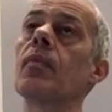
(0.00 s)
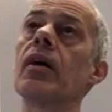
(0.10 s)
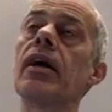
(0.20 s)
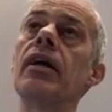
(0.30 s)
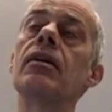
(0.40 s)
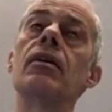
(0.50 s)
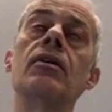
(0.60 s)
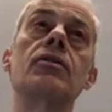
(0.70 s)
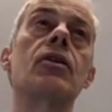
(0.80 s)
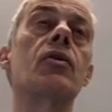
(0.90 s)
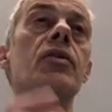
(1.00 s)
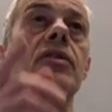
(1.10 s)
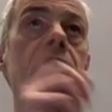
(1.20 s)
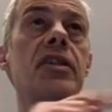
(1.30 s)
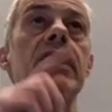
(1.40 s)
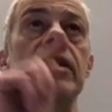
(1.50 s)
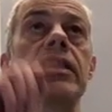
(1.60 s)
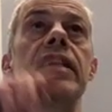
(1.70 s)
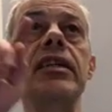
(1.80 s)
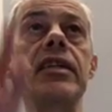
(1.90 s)
Okay? So this
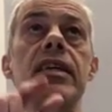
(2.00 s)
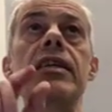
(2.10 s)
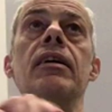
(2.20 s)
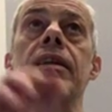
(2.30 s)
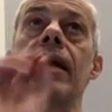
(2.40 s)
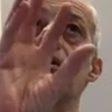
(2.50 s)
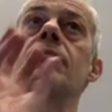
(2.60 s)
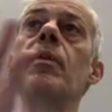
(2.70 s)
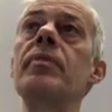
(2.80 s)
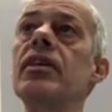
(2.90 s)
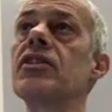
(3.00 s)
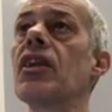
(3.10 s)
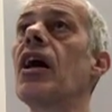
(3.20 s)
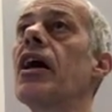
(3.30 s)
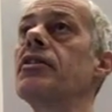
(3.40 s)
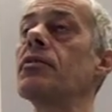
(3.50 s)
CTD, and that'll come up in the slides.